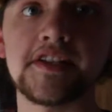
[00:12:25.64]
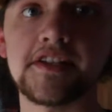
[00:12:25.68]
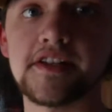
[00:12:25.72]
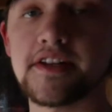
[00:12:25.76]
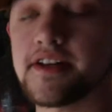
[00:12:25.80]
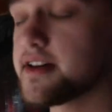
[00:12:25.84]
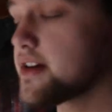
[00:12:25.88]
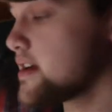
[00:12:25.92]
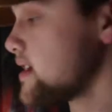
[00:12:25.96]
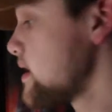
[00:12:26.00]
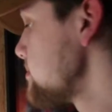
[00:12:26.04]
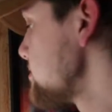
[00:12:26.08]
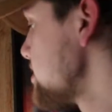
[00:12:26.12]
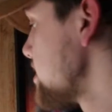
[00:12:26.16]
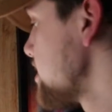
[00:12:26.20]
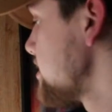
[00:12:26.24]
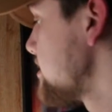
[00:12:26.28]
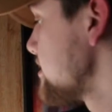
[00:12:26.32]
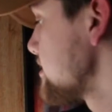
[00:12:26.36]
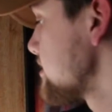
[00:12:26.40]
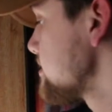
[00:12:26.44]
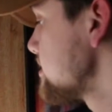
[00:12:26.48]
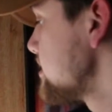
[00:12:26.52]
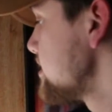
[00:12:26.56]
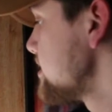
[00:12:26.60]
the
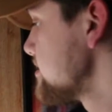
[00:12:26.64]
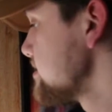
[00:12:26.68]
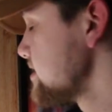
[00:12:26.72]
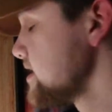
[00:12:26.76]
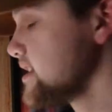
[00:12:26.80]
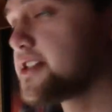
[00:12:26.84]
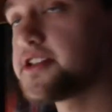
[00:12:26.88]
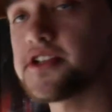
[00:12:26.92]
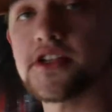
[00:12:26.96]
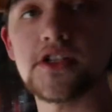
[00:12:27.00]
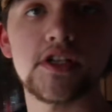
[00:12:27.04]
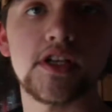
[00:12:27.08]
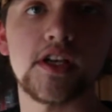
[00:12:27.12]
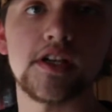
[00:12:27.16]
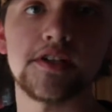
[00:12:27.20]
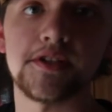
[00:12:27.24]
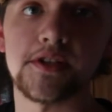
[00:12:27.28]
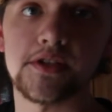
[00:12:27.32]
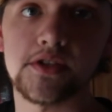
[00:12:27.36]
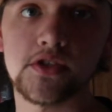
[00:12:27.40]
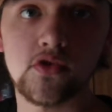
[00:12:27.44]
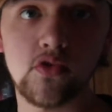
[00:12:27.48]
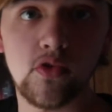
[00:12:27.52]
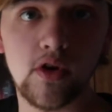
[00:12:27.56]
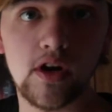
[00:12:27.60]
denominator clearly just has
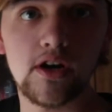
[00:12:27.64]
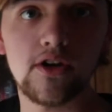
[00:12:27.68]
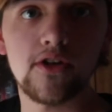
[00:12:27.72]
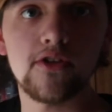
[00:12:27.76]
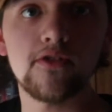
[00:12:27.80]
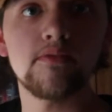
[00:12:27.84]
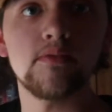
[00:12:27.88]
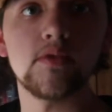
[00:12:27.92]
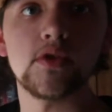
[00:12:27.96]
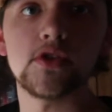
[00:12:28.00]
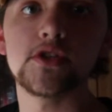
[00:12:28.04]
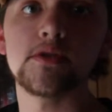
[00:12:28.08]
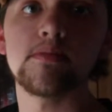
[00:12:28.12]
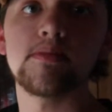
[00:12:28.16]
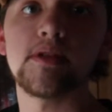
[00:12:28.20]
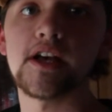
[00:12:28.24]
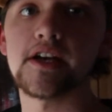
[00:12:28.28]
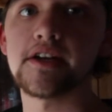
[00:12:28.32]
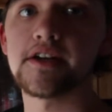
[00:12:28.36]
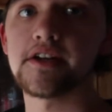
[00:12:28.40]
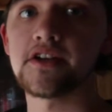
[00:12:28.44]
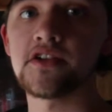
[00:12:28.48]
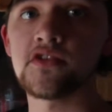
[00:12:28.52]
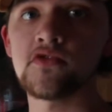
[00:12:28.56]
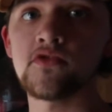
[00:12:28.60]
a 12
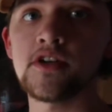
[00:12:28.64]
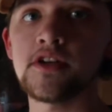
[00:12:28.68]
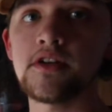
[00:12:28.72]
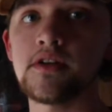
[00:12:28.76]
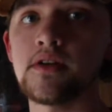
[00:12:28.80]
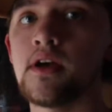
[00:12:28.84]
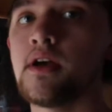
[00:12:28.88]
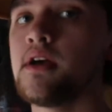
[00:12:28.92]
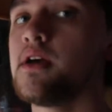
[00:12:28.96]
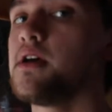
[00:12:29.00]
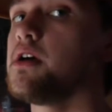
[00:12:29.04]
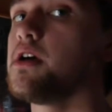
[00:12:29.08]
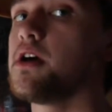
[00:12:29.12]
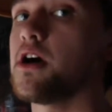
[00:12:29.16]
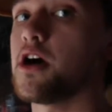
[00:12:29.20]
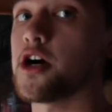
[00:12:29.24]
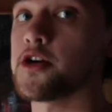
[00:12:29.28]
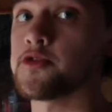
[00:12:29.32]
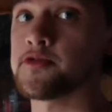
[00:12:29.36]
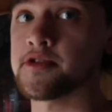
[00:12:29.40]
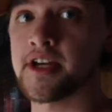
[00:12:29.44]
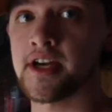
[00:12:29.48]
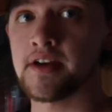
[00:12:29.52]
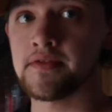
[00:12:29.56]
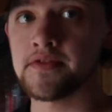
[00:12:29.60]
multiplied into it.
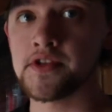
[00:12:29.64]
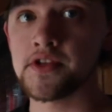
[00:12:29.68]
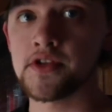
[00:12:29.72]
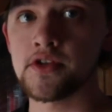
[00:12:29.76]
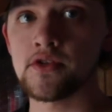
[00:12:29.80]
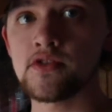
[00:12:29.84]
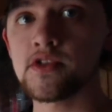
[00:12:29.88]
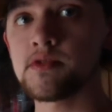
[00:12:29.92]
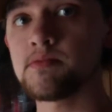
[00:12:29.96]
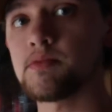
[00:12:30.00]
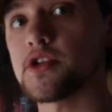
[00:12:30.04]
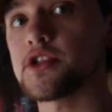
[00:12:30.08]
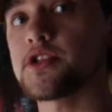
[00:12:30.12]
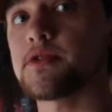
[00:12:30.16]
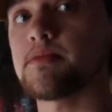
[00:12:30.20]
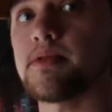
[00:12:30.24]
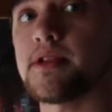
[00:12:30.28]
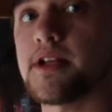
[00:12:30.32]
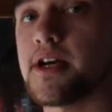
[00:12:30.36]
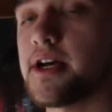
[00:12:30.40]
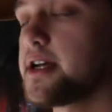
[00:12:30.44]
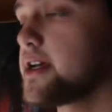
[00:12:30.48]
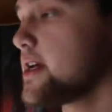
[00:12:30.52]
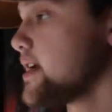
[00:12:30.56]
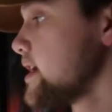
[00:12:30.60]
All we have to do is
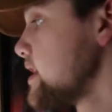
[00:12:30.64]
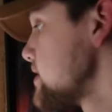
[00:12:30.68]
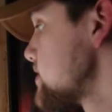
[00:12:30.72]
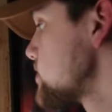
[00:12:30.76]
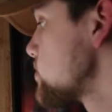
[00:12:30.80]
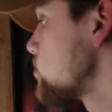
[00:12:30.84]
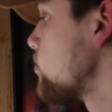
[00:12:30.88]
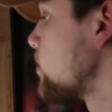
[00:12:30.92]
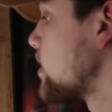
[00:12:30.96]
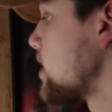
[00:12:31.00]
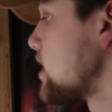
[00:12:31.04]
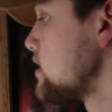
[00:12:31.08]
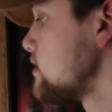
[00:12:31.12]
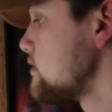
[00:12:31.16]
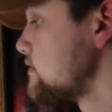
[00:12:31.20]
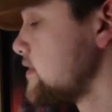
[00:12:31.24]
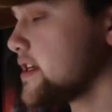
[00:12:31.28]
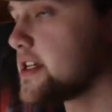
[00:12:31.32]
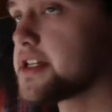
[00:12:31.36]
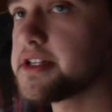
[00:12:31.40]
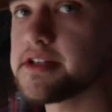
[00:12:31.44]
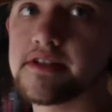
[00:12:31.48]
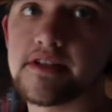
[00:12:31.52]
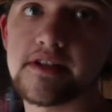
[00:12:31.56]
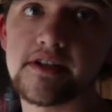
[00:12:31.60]
multiply a 12
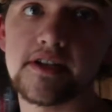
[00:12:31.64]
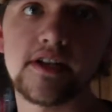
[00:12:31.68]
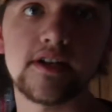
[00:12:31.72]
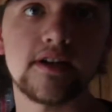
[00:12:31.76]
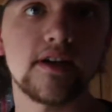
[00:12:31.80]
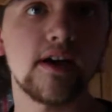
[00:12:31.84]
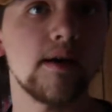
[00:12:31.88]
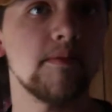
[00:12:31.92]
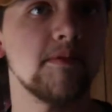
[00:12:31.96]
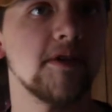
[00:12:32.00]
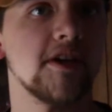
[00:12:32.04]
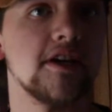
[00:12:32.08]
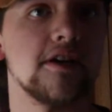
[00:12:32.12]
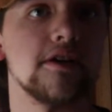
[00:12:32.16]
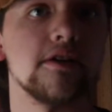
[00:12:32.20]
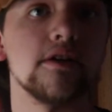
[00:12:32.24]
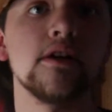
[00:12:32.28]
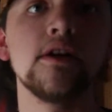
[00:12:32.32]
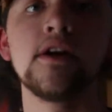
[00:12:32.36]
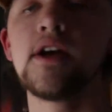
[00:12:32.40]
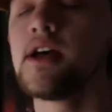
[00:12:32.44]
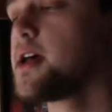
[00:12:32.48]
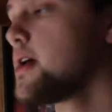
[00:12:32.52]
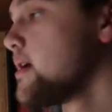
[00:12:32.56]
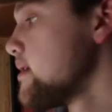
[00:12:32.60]
into the
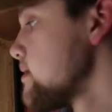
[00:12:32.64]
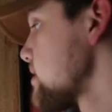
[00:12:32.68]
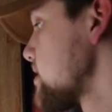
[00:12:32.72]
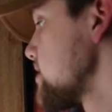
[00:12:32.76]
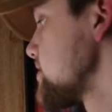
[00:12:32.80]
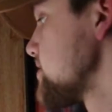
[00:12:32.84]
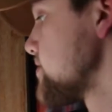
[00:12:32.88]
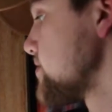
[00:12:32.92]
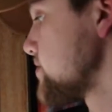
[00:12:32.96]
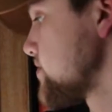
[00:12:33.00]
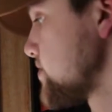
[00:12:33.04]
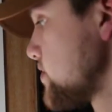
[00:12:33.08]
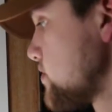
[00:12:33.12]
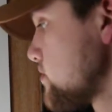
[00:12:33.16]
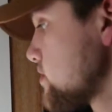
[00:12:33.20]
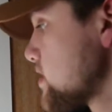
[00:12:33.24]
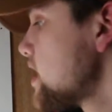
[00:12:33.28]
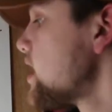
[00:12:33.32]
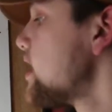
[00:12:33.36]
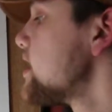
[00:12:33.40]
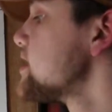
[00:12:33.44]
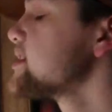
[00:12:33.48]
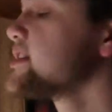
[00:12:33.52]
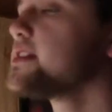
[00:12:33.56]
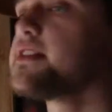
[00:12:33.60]
denominator, because there's no
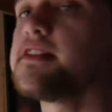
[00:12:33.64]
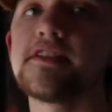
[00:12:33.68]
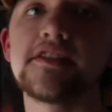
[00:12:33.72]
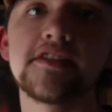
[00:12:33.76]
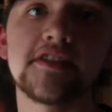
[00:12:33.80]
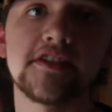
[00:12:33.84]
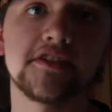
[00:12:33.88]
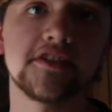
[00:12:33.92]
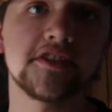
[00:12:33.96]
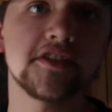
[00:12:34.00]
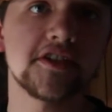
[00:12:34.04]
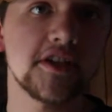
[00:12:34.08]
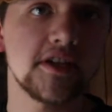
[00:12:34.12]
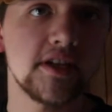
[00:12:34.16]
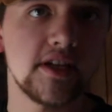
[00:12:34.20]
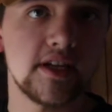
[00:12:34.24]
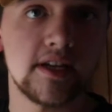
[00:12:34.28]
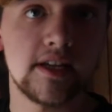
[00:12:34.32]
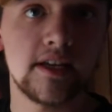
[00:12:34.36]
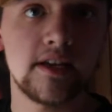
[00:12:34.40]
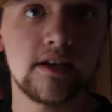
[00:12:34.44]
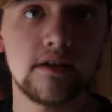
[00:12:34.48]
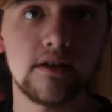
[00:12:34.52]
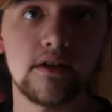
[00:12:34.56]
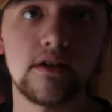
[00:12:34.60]
constants in
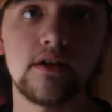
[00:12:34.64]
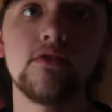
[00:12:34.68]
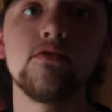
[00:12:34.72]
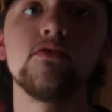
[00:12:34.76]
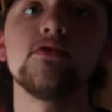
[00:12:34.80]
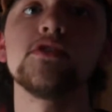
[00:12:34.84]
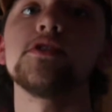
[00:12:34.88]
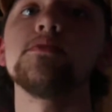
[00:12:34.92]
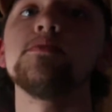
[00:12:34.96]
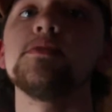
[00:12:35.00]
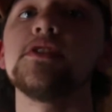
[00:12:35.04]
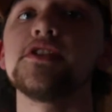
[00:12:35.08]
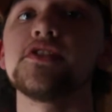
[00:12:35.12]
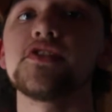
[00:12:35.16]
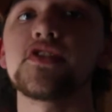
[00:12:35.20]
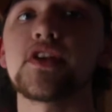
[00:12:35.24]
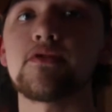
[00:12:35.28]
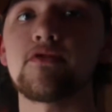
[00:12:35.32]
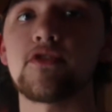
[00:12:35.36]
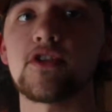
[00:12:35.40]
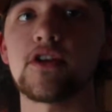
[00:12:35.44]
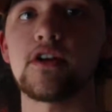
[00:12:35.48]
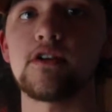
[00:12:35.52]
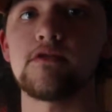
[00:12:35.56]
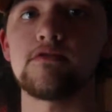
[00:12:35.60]
here, which means they
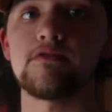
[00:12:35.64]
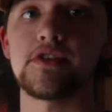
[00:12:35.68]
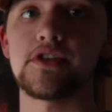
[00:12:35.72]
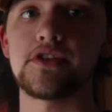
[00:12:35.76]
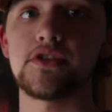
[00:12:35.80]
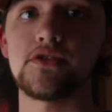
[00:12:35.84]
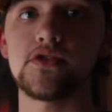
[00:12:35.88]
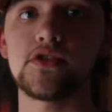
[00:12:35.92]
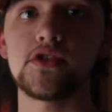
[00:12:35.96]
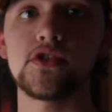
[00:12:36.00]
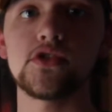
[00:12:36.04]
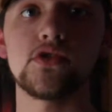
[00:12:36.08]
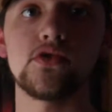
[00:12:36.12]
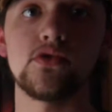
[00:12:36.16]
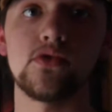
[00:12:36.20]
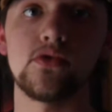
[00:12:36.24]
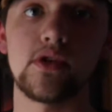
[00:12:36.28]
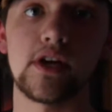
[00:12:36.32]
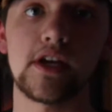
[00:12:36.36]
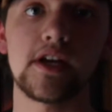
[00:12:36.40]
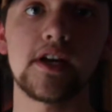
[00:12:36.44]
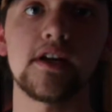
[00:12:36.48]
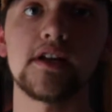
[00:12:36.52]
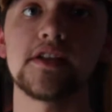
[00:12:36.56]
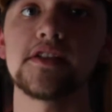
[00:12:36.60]
were all reduced to
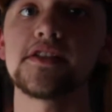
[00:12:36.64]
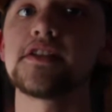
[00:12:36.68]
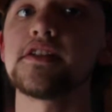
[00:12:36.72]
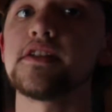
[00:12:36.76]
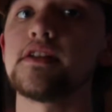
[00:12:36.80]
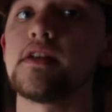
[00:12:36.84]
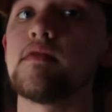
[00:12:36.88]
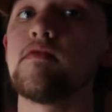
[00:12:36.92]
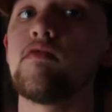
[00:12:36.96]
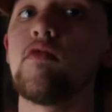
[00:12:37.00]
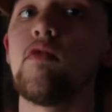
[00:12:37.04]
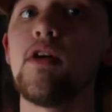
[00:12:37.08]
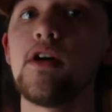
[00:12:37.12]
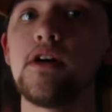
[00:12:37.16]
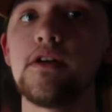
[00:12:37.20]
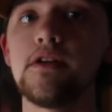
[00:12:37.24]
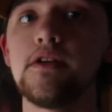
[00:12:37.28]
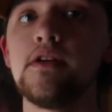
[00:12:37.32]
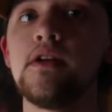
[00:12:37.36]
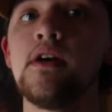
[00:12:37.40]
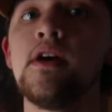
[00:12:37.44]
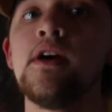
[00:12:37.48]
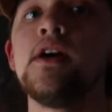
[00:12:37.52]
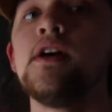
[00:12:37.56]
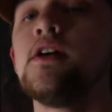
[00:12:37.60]
a constant of
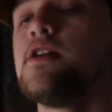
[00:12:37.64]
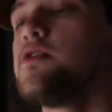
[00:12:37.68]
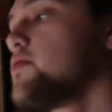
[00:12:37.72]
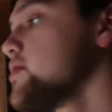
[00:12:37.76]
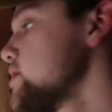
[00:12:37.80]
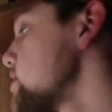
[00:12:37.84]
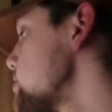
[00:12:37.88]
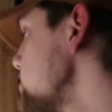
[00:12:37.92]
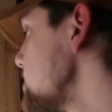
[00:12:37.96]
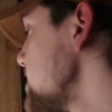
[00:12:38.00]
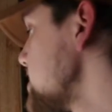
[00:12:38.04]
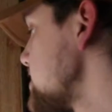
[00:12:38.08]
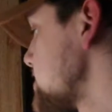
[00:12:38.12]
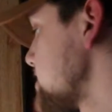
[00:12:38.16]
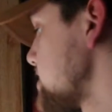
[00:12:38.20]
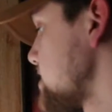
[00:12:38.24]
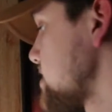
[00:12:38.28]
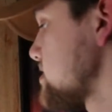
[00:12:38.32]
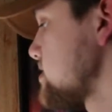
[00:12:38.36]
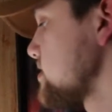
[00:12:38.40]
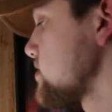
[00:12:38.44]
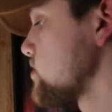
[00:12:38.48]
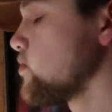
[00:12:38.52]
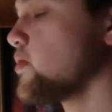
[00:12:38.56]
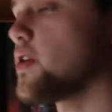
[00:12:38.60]
1, which means
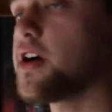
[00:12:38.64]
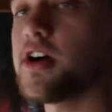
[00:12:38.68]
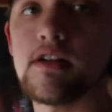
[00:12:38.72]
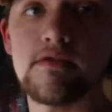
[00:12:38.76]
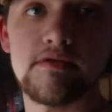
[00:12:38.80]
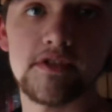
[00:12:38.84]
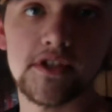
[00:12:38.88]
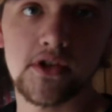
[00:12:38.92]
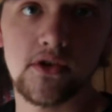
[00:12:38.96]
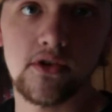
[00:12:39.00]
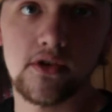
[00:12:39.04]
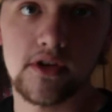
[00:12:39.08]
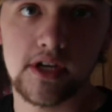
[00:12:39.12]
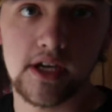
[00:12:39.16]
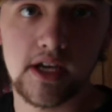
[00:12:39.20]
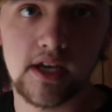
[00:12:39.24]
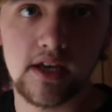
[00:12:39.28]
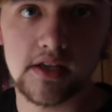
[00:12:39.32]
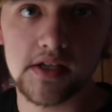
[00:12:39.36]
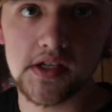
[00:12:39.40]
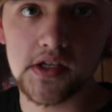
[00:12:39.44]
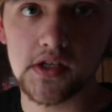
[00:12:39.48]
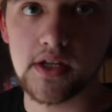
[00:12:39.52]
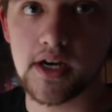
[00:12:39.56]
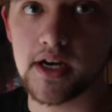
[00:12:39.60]
that the 12 is going to
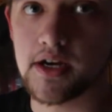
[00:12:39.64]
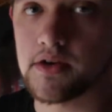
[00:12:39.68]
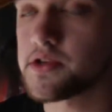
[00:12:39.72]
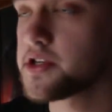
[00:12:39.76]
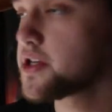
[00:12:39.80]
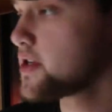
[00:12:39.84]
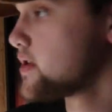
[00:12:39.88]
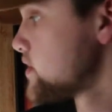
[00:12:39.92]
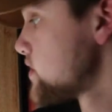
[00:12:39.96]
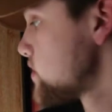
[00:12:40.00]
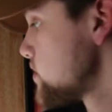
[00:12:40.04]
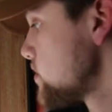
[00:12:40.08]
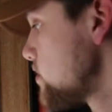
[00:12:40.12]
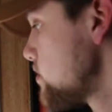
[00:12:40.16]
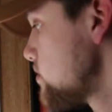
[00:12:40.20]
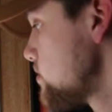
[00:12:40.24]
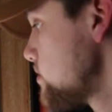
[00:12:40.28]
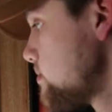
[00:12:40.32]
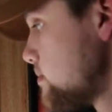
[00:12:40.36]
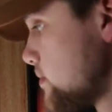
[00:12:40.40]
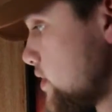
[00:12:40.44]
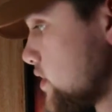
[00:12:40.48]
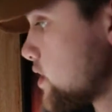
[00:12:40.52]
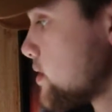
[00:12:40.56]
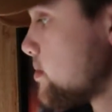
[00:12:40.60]
cancel out.
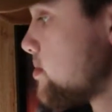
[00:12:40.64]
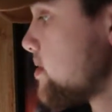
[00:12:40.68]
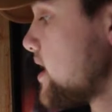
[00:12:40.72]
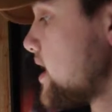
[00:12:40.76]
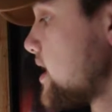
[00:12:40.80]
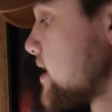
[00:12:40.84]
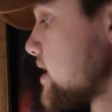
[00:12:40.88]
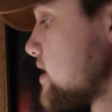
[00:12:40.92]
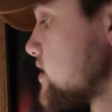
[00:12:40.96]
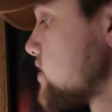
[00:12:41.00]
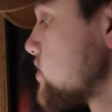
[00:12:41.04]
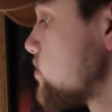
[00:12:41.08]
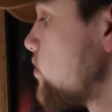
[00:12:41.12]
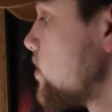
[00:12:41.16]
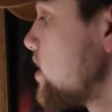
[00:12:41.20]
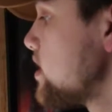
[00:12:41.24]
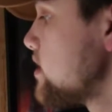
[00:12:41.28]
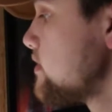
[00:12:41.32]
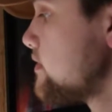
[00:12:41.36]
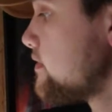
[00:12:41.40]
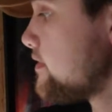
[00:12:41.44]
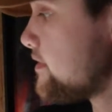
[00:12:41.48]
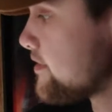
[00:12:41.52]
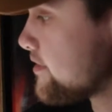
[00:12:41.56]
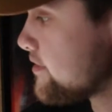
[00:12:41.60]
So multiplying a
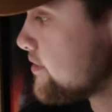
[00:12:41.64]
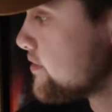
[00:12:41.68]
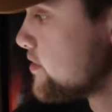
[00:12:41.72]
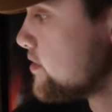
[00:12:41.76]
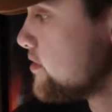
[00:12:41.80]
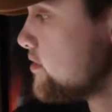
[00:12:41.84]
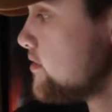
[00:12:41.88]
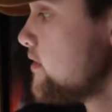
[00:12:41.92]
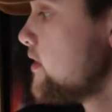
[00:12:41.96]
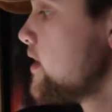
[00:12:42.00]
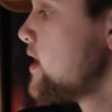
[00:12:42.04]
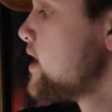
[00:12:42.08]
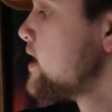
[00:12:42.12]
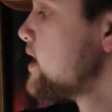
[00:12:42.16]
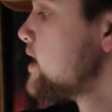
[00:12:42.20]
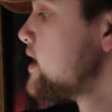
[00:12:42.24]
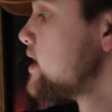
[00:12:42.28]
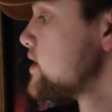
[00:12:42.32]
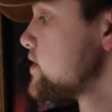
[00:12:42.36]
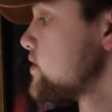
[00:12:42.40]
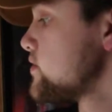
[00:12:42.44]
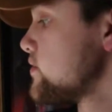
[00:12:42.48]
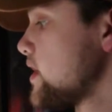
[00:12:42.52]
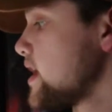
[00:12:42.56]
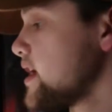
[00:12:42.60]
12 through
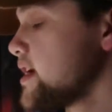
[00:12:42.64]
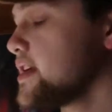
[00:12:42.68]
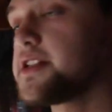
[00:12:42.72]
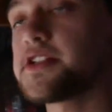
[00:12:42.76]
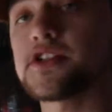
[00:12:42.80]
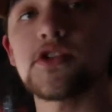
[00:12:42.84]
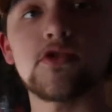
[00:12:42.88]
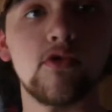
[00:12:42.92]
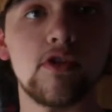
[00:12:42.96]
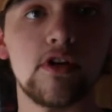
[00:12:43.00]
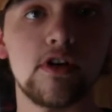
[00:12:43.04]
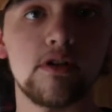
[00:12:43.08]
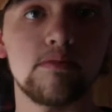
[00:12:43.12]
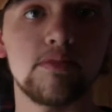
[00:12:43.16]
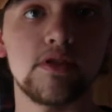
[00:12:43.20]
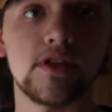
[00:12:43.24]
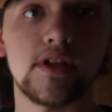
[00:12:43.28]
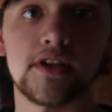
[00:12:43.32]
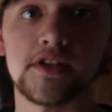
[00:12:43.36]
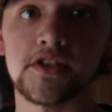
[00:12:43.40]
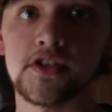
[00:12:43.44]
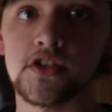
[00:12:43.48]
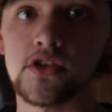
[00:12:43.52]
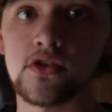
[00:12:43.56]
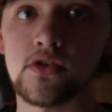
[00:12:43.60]
to a squared
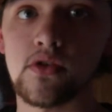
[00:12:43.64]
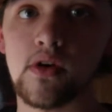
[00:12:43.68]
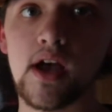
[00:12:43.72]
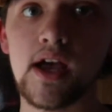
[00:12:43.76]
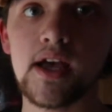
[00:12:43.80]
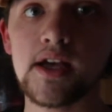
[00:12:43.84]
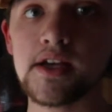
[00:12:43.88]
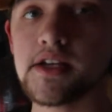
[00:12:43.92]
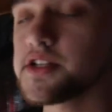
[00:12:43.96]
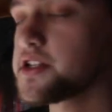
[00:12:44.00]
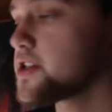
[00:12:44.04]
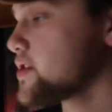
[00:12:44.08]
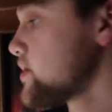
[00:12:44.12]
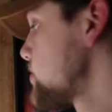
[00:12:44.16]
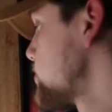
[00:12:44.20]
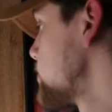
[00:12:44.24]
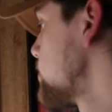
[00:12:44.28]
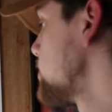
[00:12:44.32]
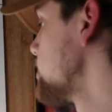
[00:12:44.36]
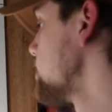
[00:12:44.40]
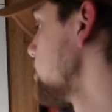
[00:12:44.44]
plus 2x,